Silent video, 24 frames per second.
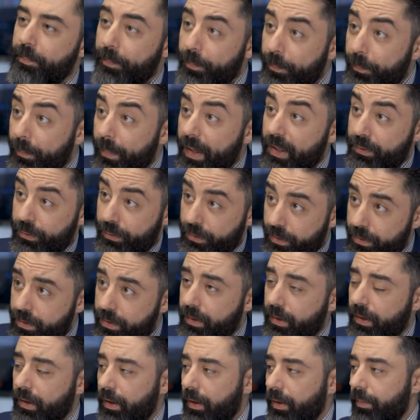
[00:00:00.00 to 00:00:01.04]
measures
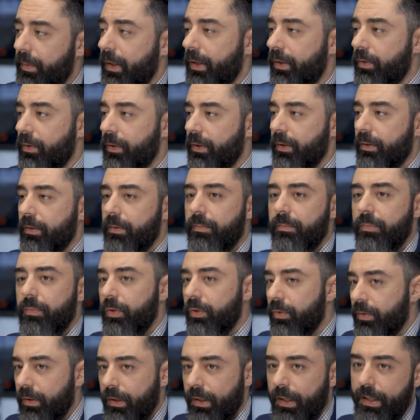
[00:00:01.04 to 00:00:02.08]
that you can
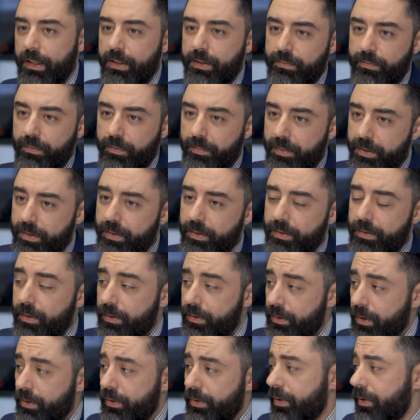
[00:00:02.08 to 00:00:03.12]
utilize for business
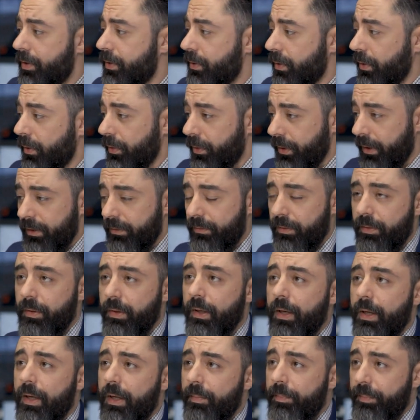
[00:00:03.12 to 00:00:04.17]
decisions or even
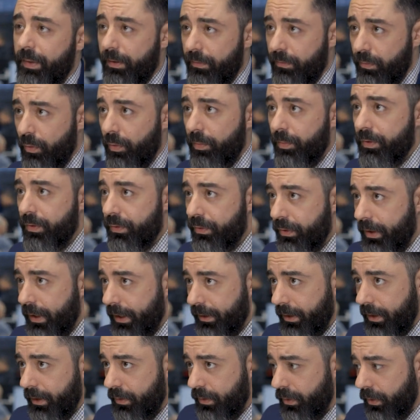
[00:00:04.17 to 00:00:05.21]
performance
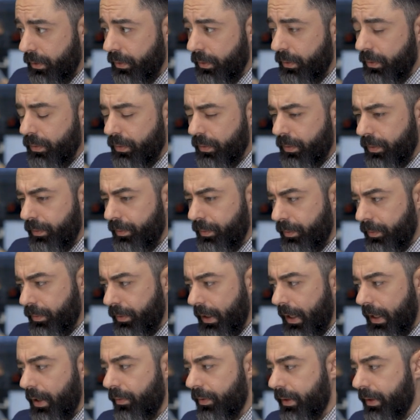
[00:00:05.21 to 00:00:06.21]
tracking. So now